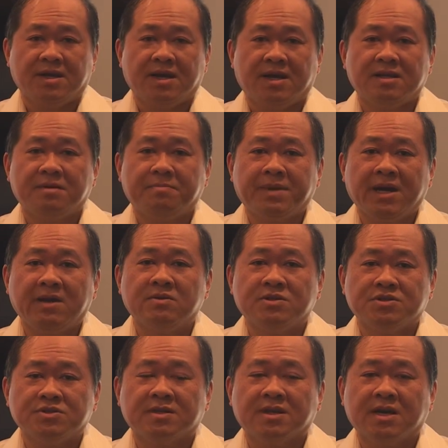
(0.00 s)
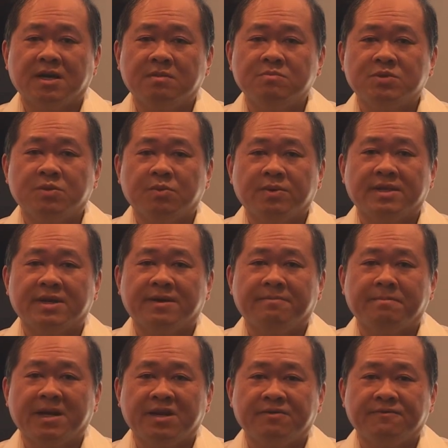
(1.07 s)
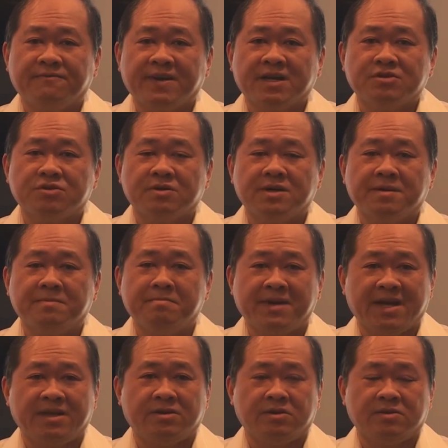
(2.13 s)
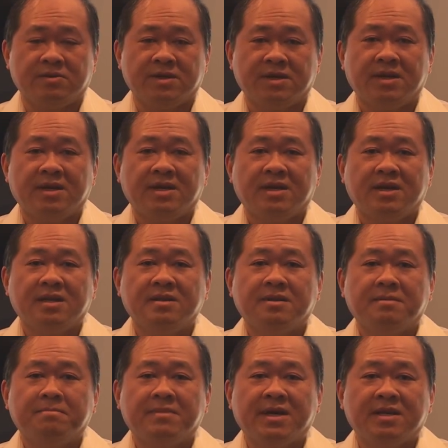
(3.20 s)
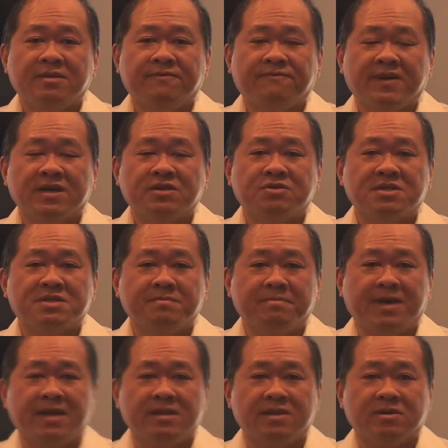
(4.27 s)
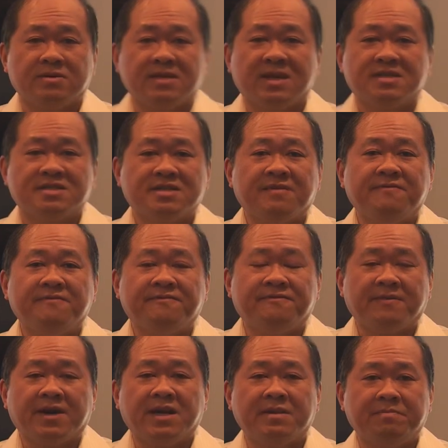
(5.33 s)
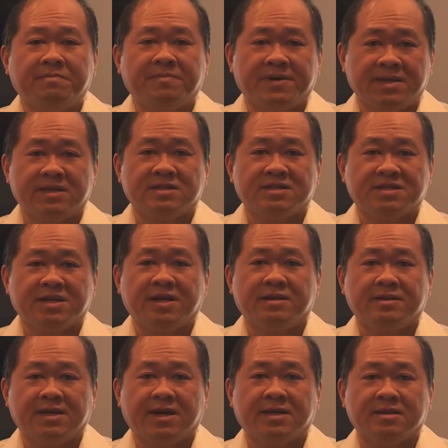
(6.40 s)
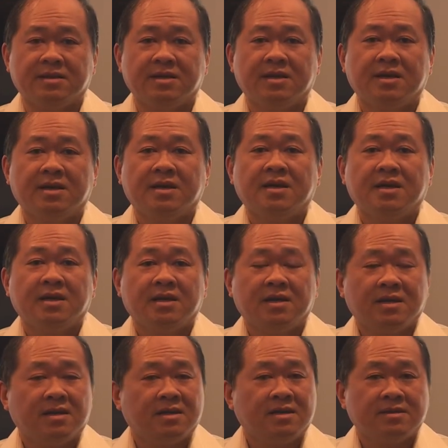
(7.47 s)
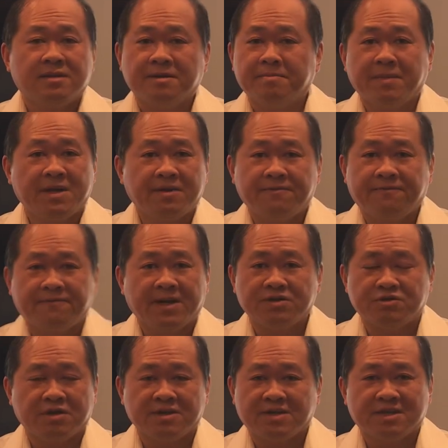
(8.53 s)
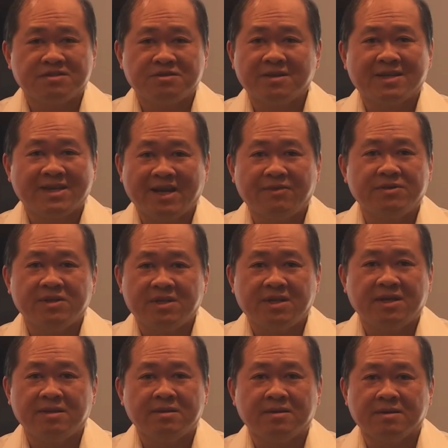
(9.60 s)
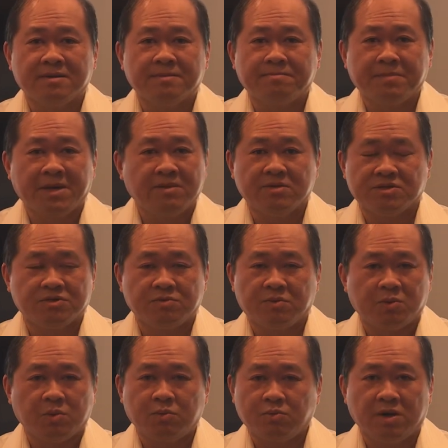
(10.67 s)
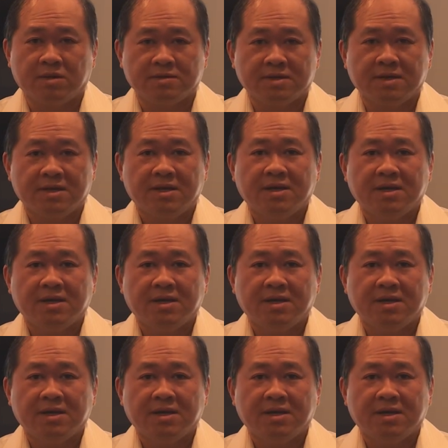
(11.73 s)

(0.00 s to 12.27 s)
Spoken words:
and the parachute comes with a manufacturer manual. In the manufacturer's manual, there's some fine print saying that the manufacturer does not guarantee the parachute will work.